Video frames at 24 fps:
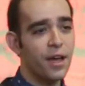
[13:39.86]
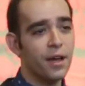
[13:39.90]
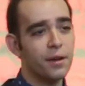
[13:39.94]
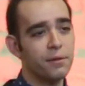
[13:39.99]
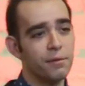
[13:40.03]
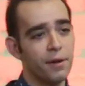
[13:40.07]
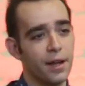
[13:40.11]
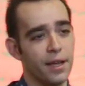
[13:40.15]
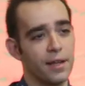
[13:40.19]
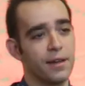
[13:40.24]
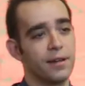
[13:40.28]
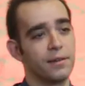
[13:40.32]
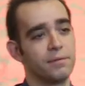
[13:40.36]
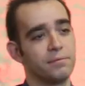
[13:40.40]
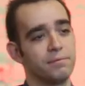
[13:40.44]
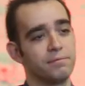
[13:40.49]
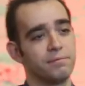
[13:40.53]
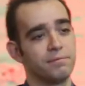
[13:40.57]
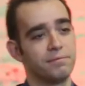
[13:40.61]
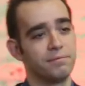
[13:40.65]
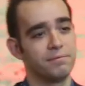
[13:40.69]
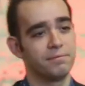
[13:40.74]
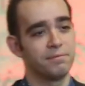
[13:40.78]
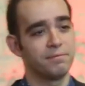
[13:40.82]
that great.
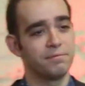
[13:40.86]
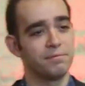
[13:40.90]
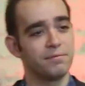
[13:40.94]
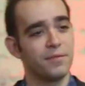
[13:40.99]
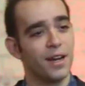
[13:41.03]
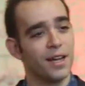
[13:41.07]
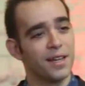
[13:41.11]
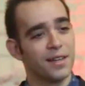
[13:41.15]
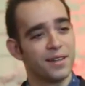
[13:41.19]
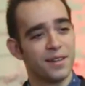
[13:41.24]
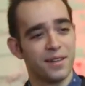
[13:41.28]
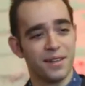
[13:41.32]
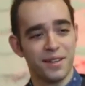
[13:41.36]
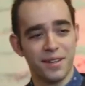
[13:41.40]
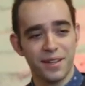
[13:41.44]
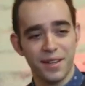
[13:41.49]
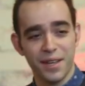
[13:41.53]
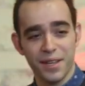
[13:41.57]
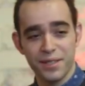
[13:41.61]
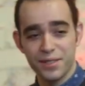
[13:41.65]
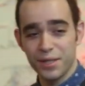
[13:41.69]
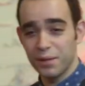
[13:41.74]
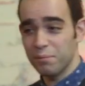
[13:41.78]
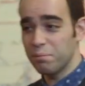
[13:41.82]
Right?
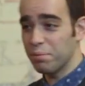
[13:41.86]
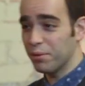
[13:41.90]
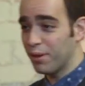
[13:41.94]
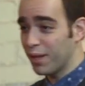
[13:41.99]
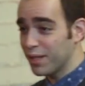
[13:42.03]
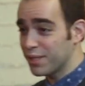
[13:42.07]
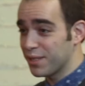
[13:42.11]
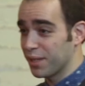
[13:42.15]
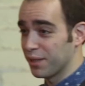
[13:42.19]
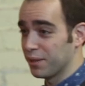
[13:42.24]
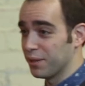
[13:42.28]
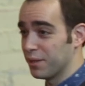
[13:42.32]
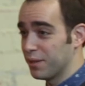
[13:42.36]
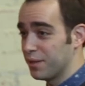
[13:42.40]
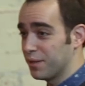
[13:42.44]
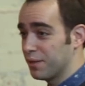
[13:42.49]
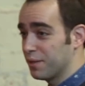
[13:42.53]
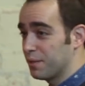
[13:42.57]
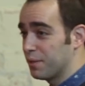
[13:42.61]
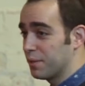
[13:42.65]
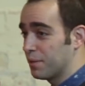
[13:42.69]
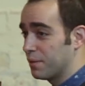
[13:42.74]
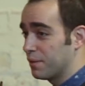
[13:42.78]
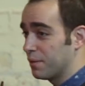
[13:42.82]
It's unpleasant.
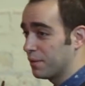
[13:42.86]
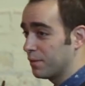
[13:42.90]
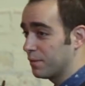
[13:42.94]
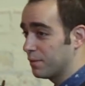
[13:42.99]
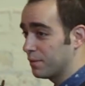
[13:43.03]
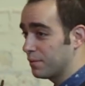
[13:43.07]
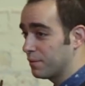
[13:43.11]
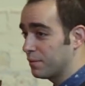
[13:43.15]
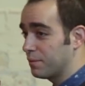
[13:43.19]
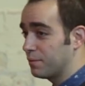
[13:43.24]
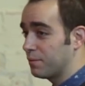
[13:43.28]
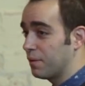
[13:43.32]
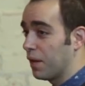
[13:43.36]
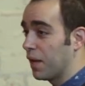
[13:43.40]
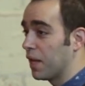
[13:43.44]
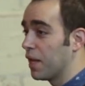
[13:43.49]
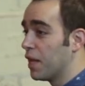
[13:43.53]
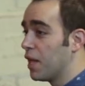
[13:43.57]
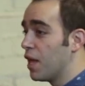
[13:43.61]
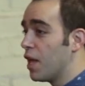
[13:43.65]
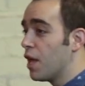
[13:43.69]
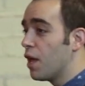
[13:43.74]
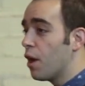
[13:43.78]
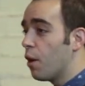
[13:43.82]
Right?
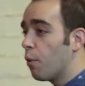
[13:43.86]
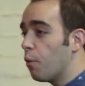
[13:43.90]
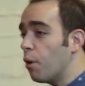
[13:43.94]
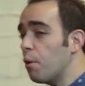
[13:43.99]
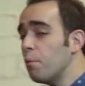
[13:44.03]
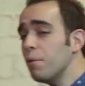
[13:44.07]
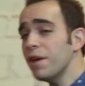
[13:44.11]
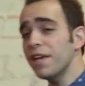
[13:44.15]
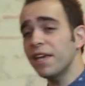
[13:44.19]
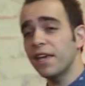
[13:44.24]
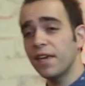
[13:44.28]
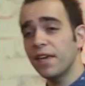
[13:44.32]
What we